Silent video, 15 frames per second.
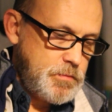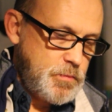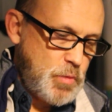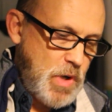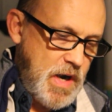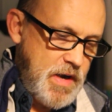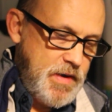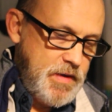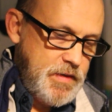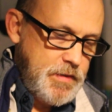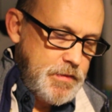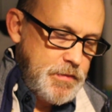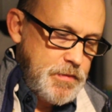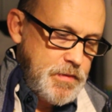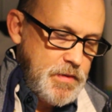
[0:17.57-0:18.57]
writing
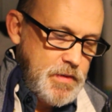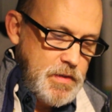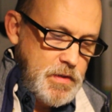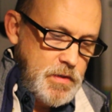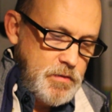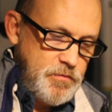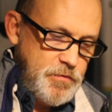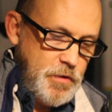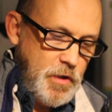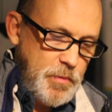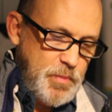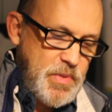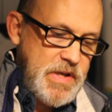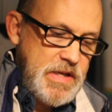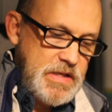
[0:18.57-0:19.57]
and feel
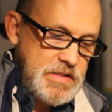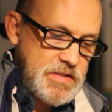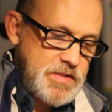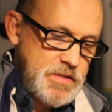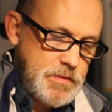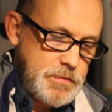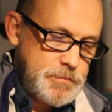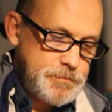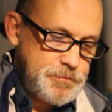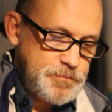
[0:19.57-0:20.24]
at peace.